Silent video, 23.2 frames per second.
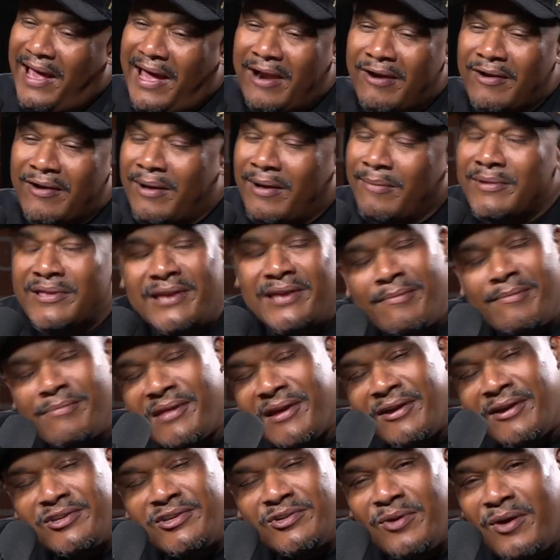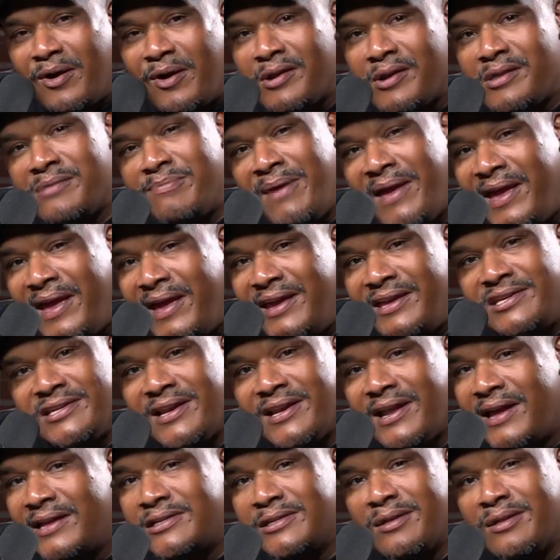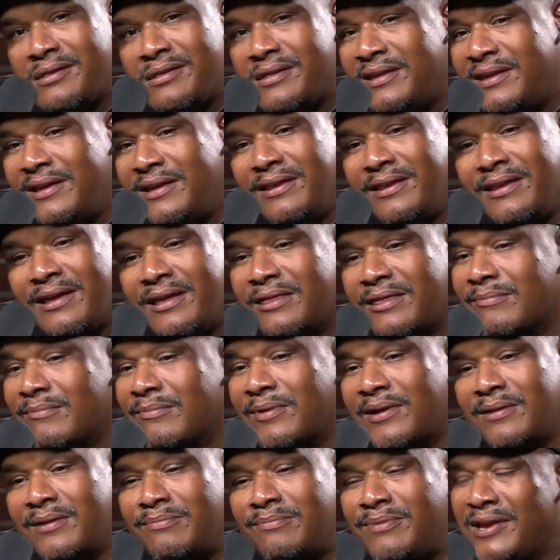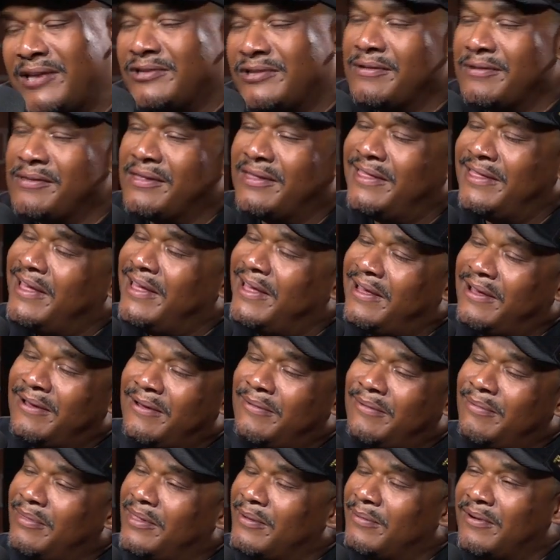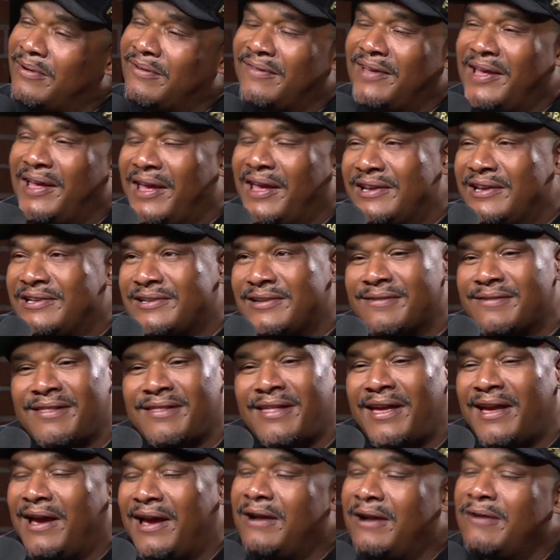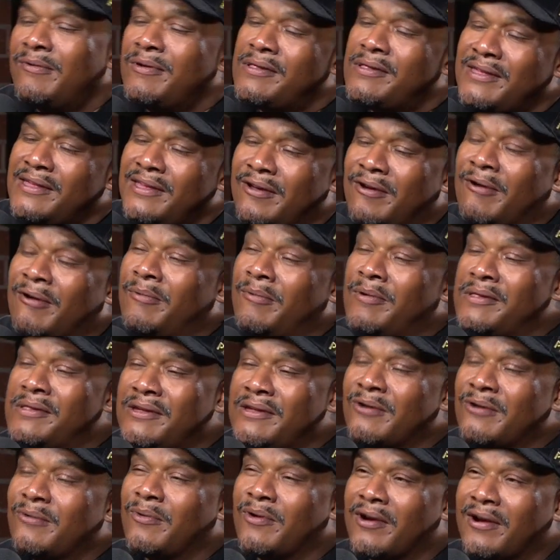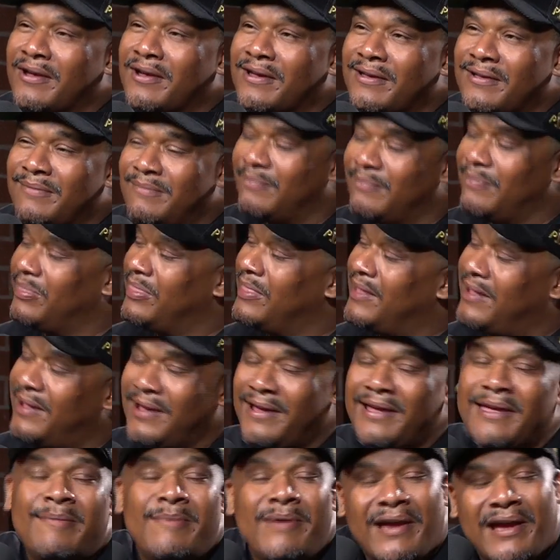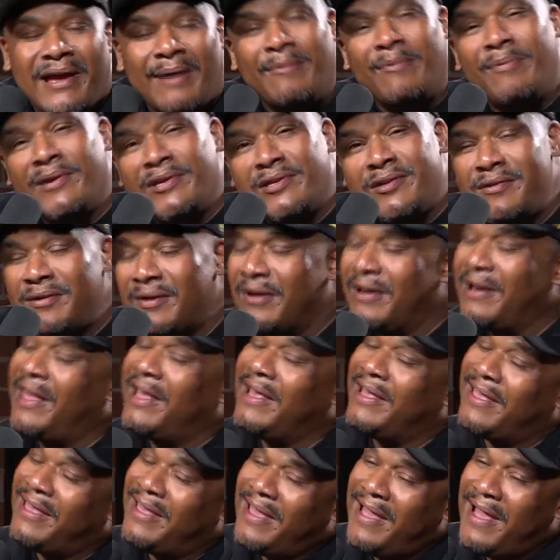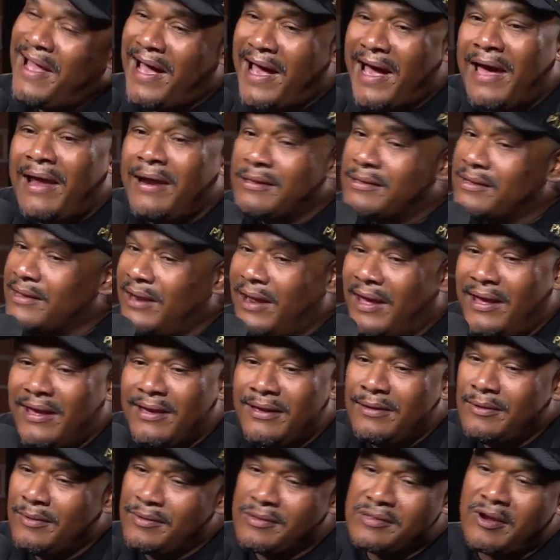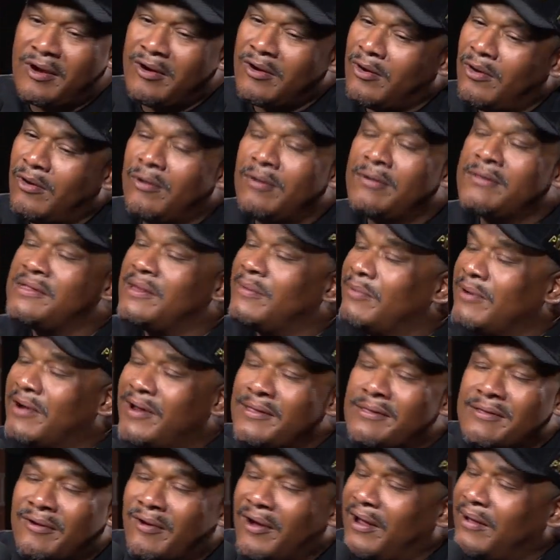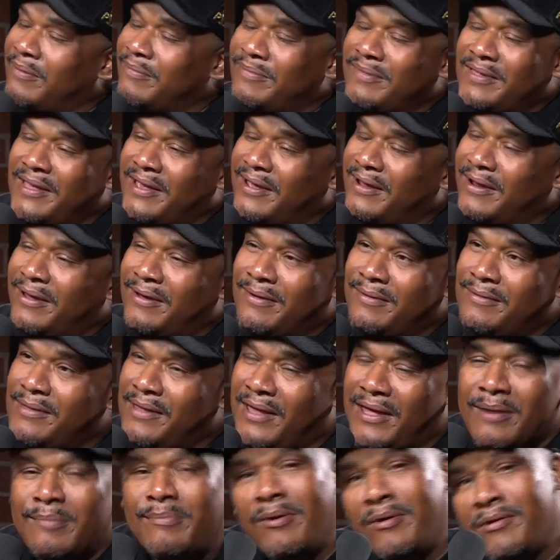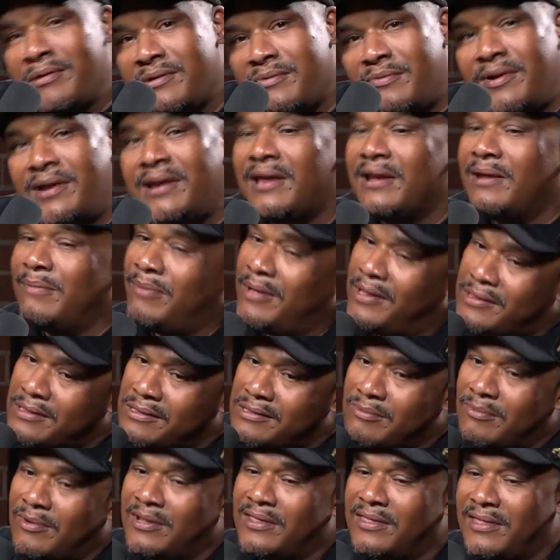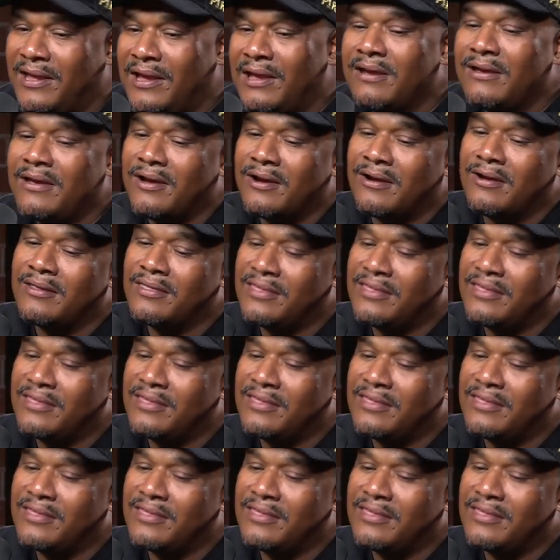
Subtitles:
I don't know how many times I go to an artist page and I just see nothing but pictures of them on vacation. It's like, I don't want to see you. I want to see your work. Give me a couple pictures. Like, honestly, like, start a whole separate Instagram. You know, get a personal one, get a business one. Think of